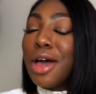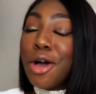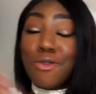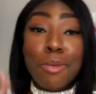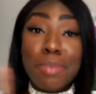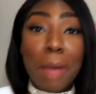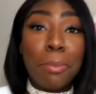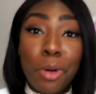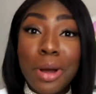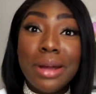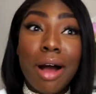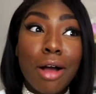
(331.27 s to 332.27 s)
from that
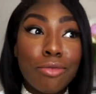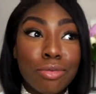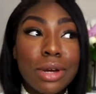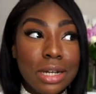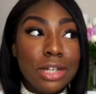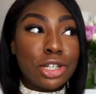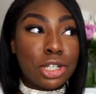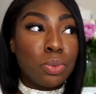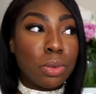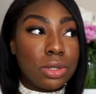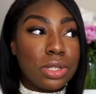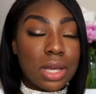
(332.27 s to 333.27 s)
point, I really just
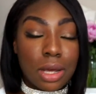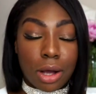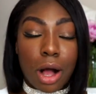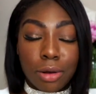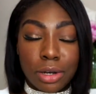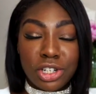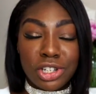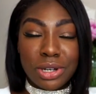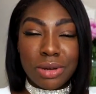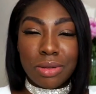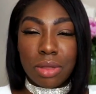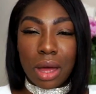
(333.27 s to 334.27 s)
want to encourage
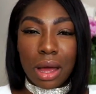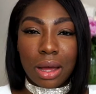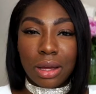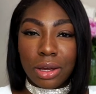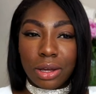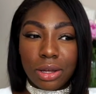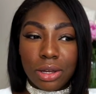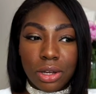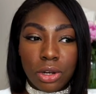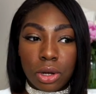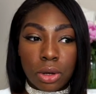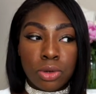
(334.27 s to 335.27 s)
you that,
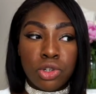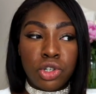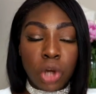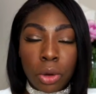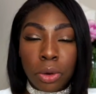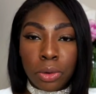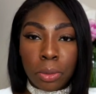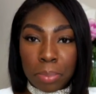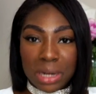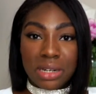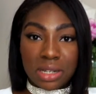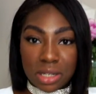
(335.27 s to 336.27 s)
you know, don't
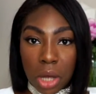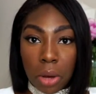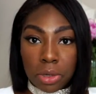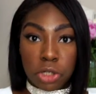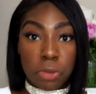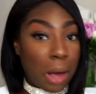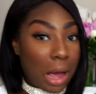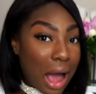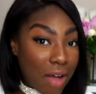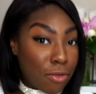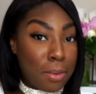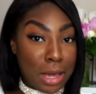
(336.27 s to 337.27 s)
be discouraged by
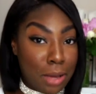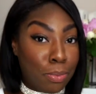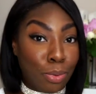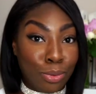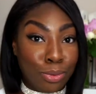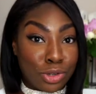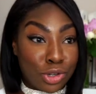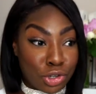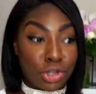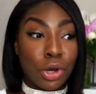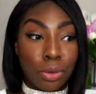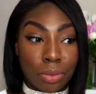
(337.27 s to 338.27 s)
other people's
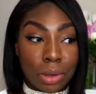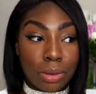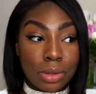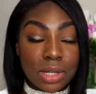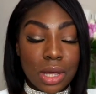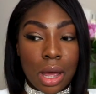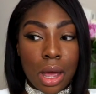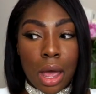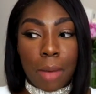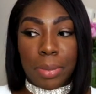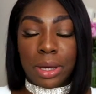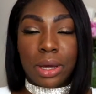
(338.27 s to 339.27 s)
show reels,
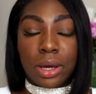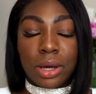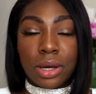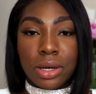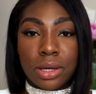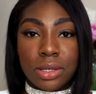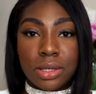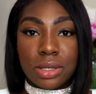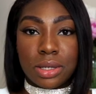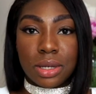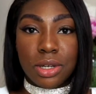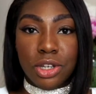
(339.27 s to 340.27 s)

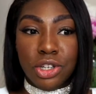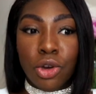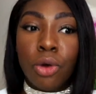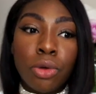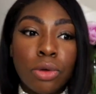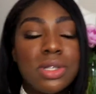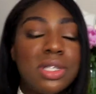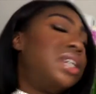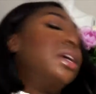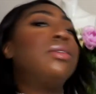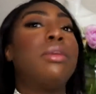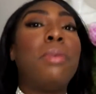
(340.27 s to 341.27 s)
because you're not
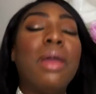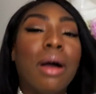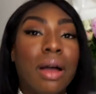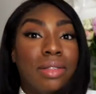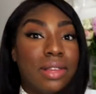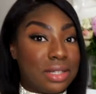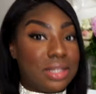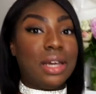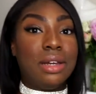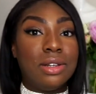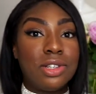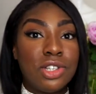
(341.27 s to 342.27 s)
seeing the behind the
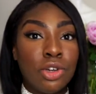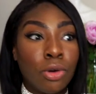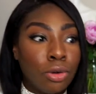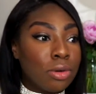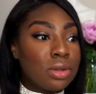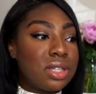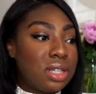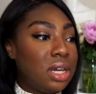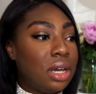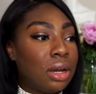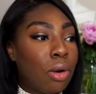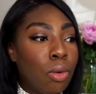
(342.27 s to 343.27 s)
scenes. You're not
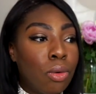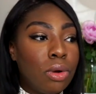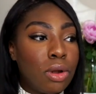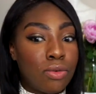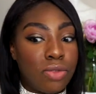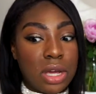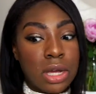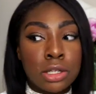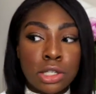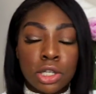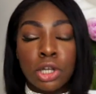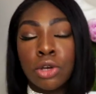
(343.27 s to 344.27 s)
seeing all of the
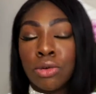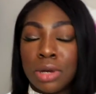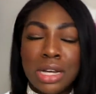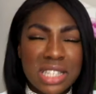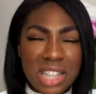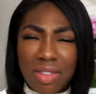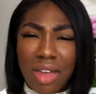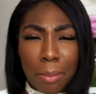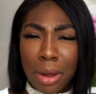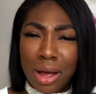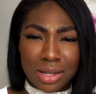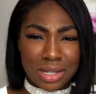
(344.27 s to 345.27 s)
insecurities that that
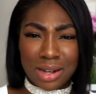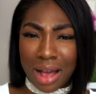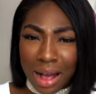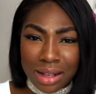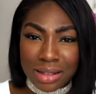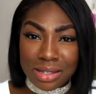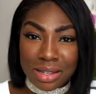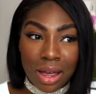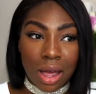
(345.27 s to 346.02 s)
person has.